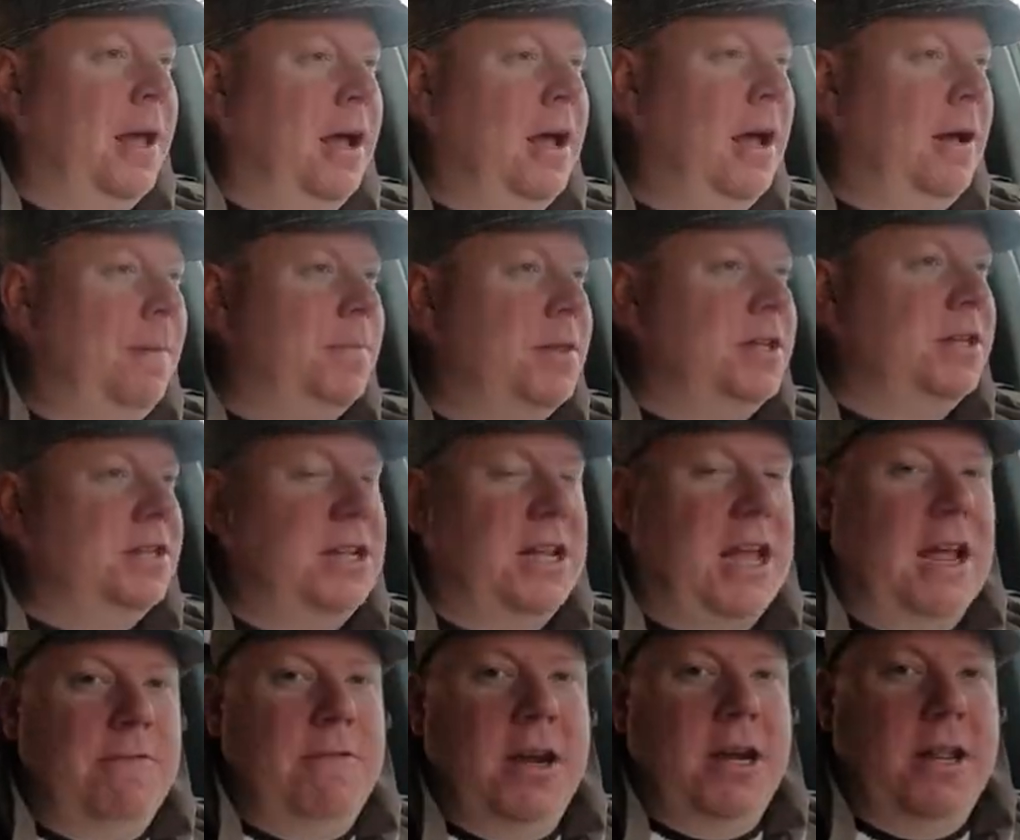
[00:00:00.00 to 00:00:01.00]
To
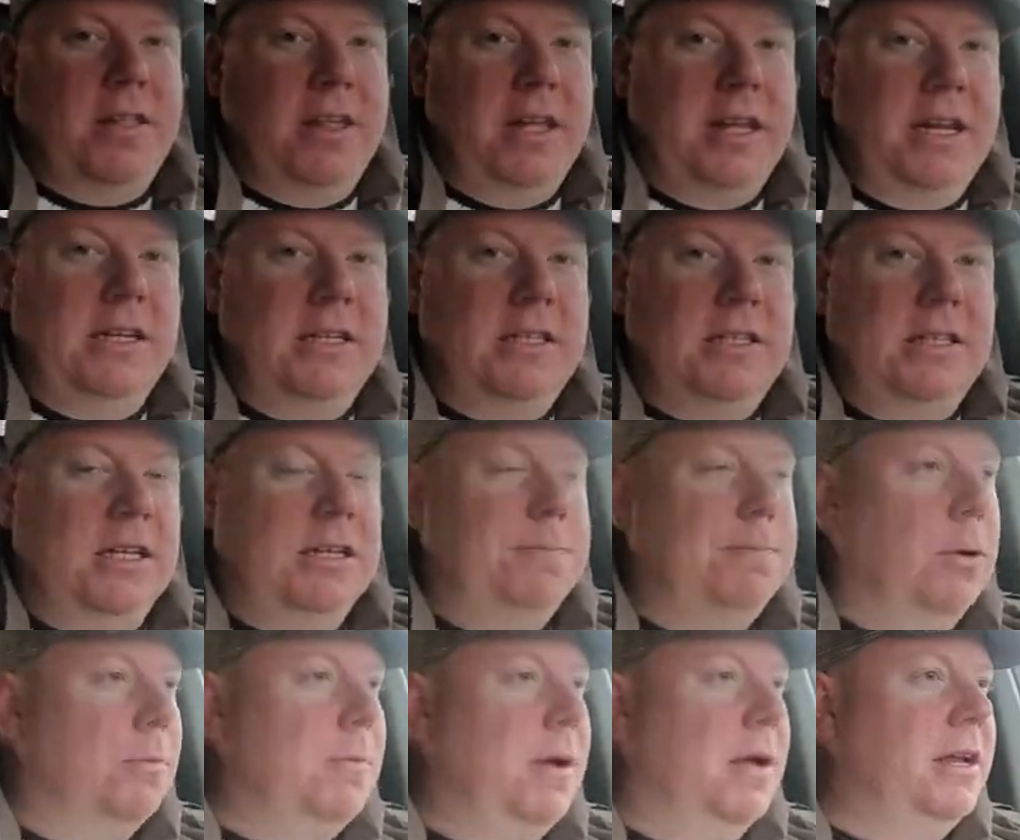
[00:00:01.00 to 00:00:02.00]
get rid of these
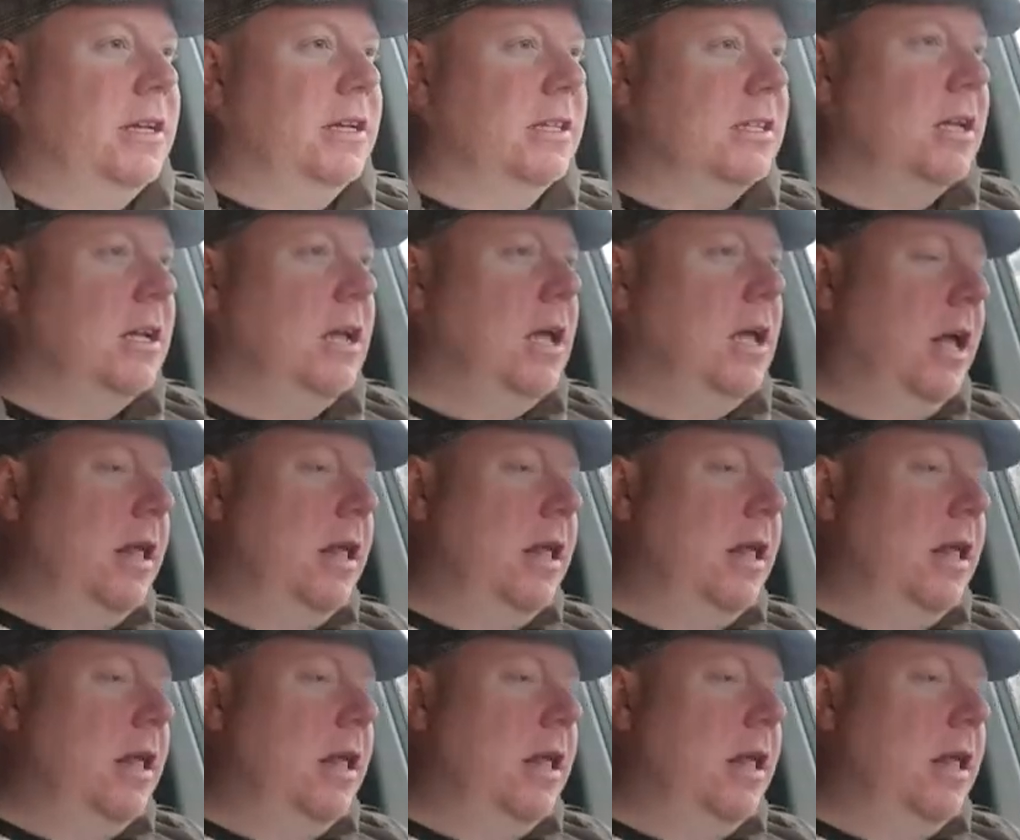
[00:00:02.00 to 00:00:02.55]
bookmakers.